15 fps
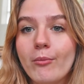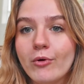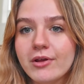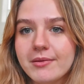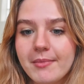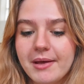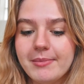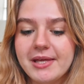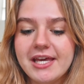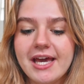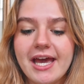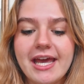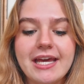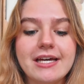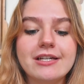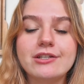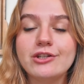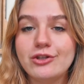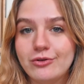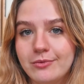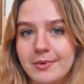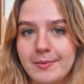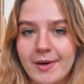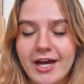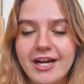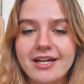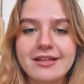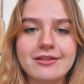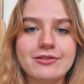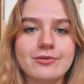More Than Maybe and You'd Be
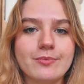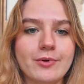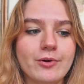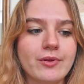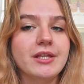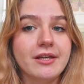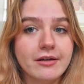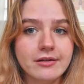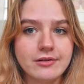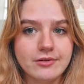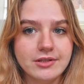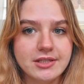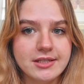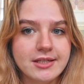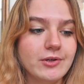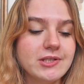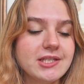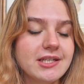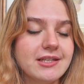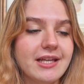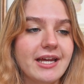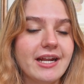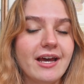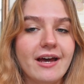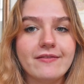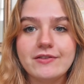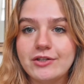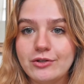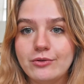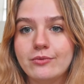Mine. These are both young adult books that have
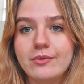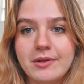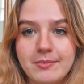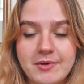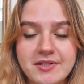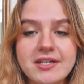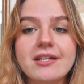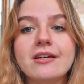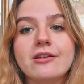to do with music.